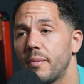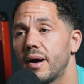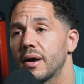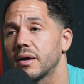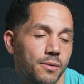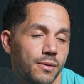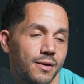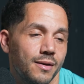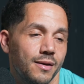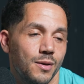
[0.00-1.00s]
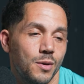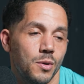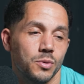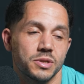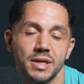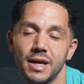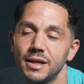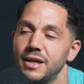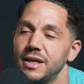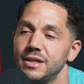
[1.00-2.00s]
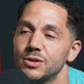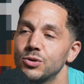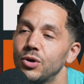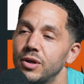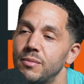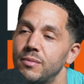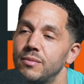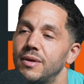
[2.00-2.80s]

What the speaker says: back. We're saying that he's got him